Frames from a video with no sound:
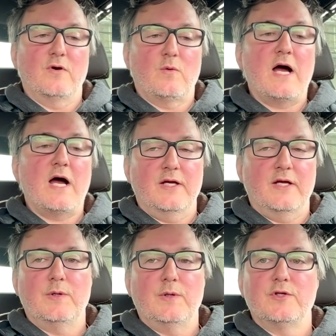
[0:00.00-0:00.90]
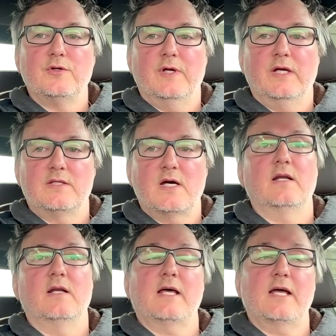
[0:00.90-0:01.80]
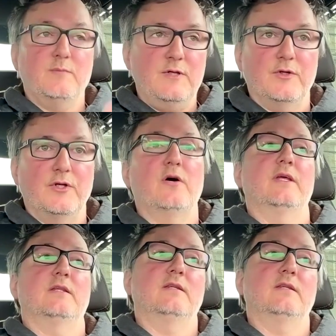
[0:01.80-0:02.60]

But for a while there, we were doing a ton and letting people